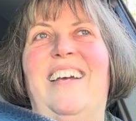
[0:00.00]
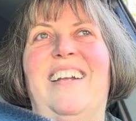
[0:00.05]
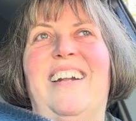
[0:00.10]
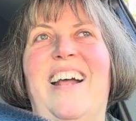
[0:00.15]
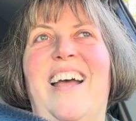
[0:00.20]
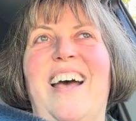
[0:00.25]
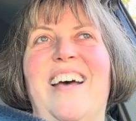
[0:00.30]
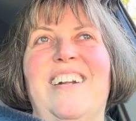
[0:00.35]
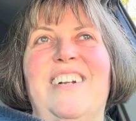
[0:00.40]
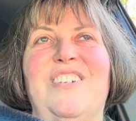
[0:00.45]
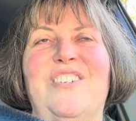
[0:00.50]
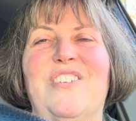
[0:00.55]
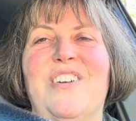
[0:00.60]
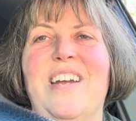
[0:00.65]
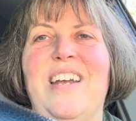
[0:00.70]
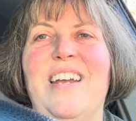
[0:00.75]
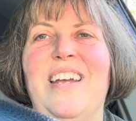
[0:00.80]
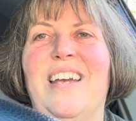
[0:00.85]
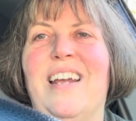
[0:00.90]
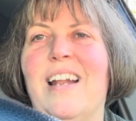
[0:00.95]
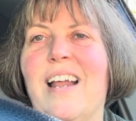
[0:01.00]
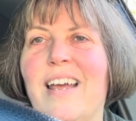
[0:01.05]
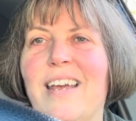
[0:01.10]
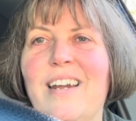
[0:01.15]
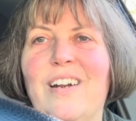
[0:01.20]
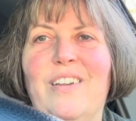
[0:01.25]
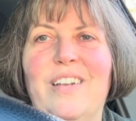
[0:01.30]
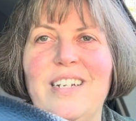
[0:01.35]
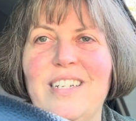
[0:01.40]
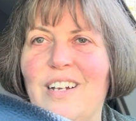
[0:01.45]
and I had a drink, and I
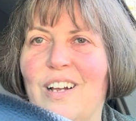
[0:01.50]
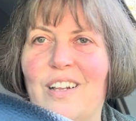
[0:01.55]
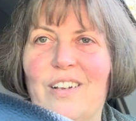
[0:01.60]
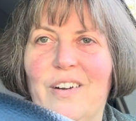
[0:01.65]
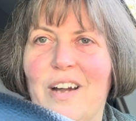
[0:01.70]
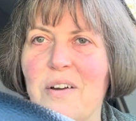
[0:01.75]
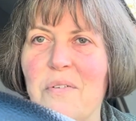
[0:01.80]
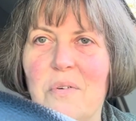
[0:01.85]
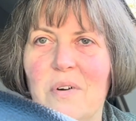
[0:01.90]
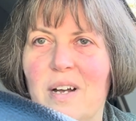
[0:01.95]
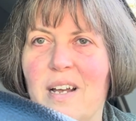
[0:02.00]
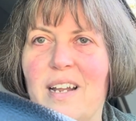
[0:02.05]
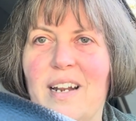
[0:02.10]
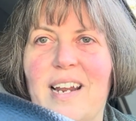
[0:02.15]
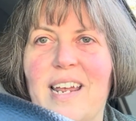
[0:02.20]
can only tolerate one.